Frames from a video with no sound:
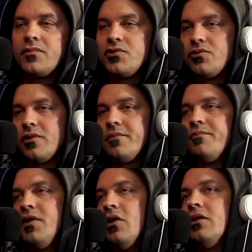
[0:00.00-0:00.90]
Sure,
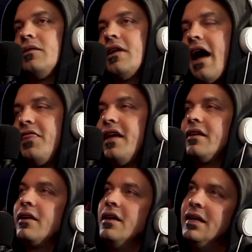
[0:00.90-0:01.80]
you know that I
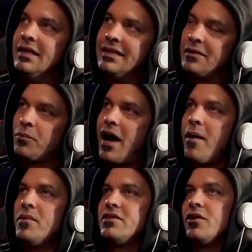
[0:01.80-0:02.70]
think the
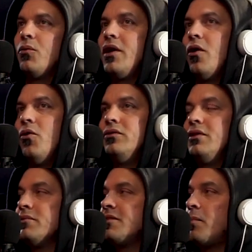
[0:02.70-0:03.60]
problem is though we only
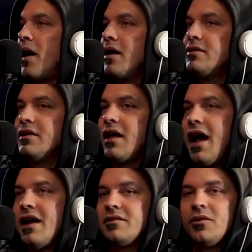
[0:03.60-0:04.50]
respond to the
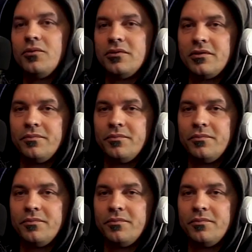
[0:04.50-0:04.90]
assholes.